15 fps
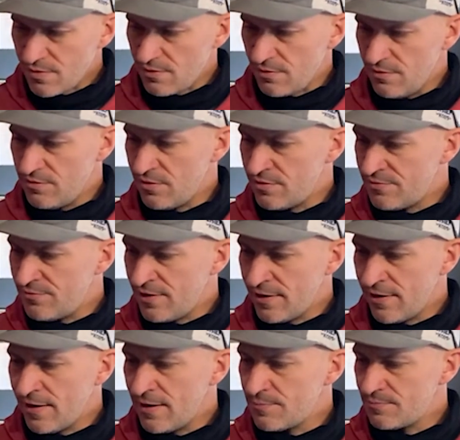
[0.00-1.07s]
So it's
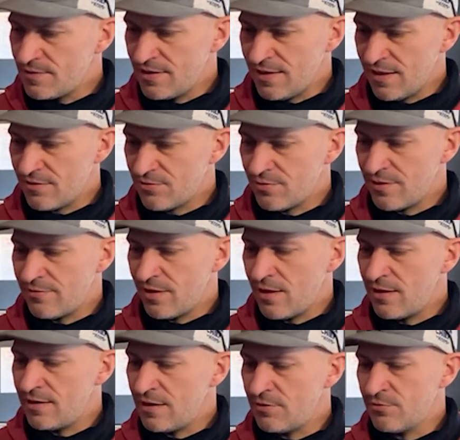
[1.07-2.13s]
you get sort of a
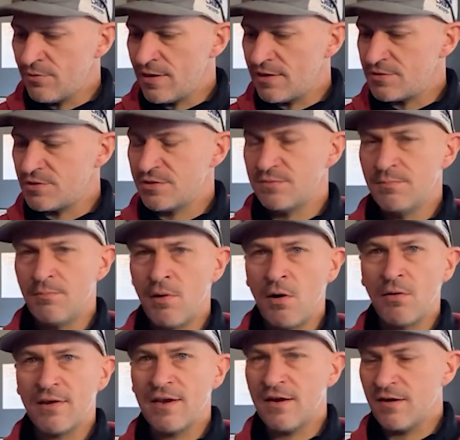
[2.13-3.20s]
honeyed, rich
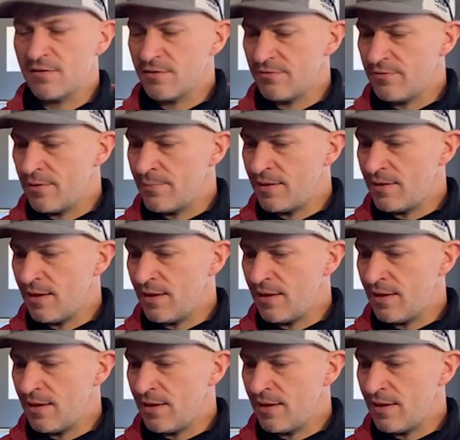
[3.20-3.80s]
malt character from it.